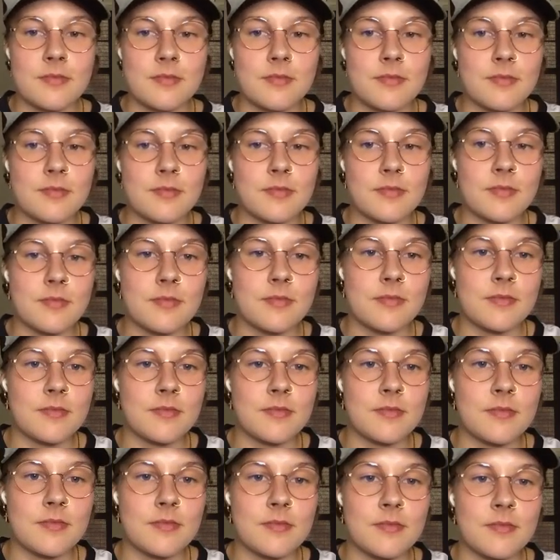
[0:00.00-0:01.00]

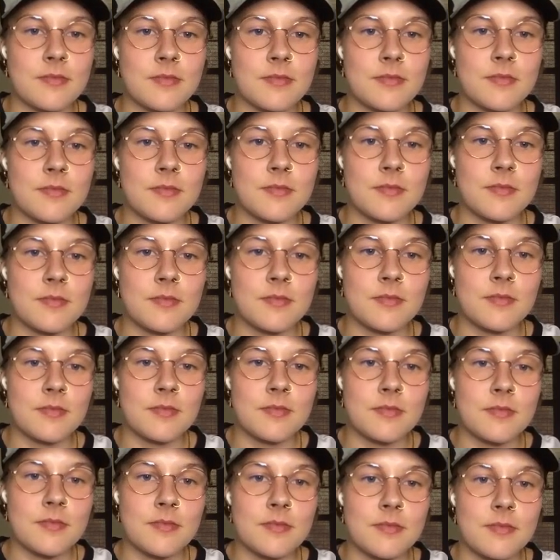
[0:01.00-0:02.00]

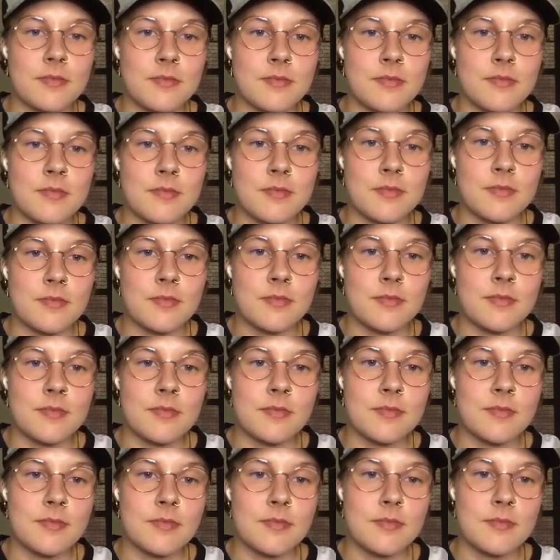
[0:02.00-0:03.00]

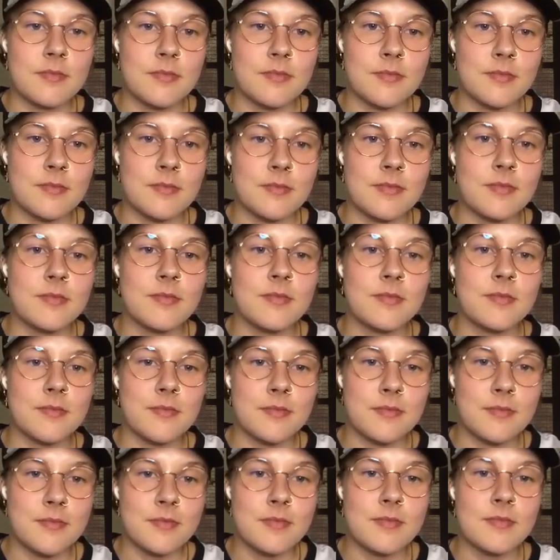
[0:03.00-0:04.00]

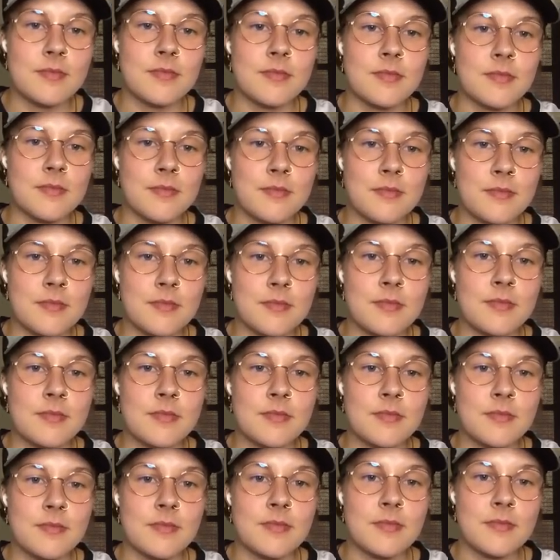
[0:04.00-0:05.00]

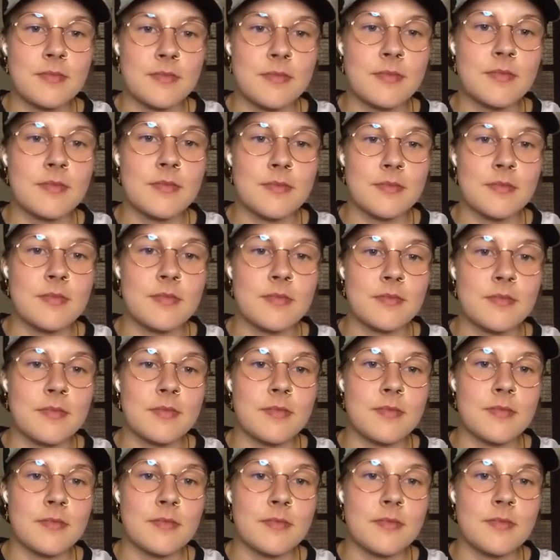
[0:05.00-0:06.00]

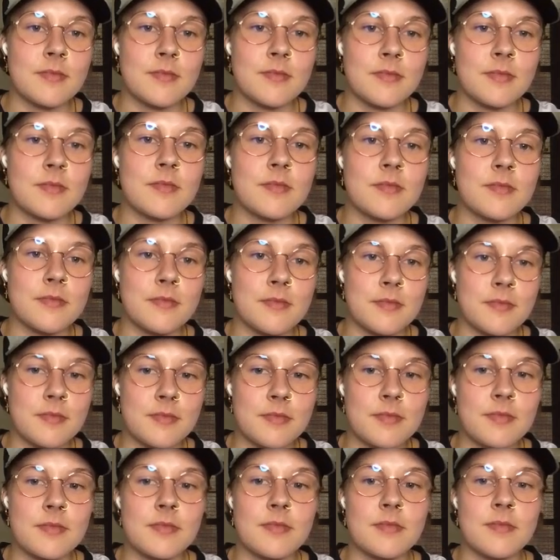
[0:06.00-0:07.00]

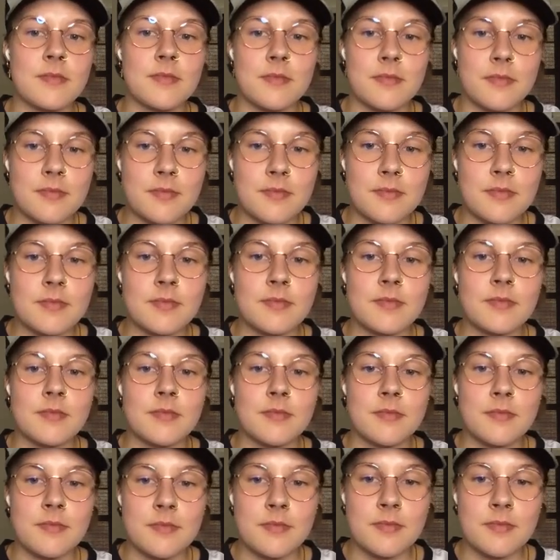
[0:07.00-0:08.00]
(not speaking)